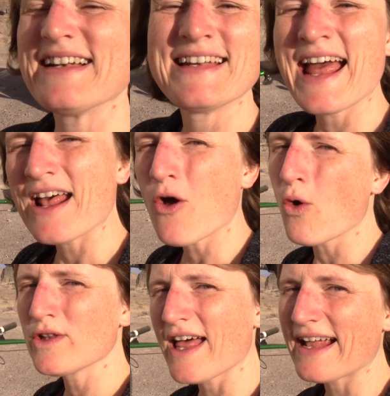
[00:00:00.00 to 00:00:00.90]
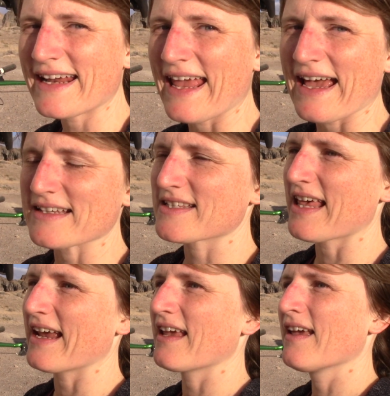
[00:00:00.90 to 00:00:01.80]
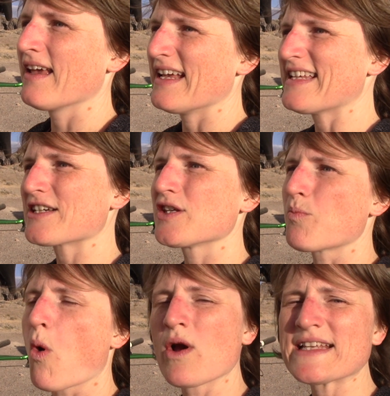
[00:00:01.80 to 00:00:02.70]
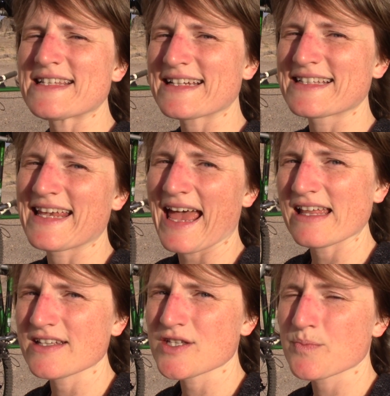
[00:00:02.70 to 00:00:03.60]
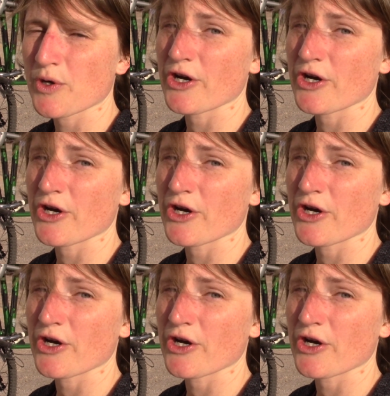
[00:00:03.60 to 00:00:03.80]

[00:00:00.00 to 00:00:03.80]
not a whole lot of gas. Like, it's actually 0.6 gallons per